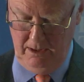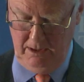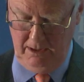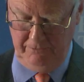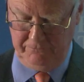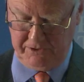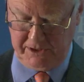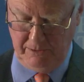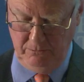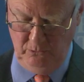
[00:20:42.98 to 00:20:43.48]

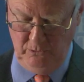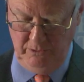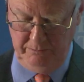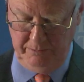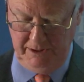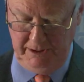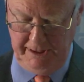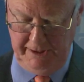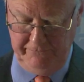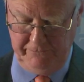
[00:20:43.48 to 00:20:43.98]
If someone
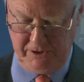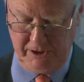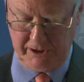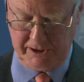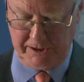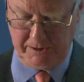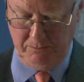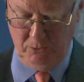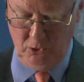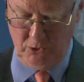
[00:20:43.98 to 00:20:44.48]
believes that
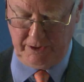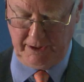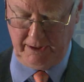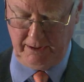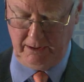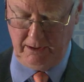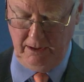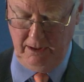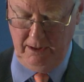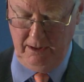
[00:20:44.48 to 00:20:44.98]

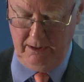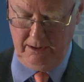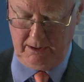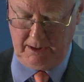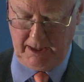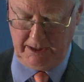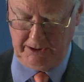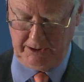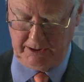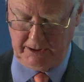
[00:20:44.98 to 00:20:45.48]
smoking
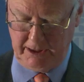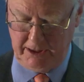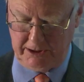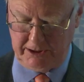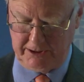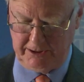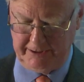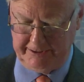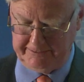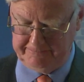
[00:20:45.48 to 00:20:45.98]
cannot
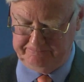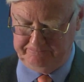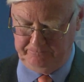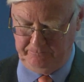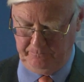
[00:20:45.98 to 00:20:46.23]
hurt her,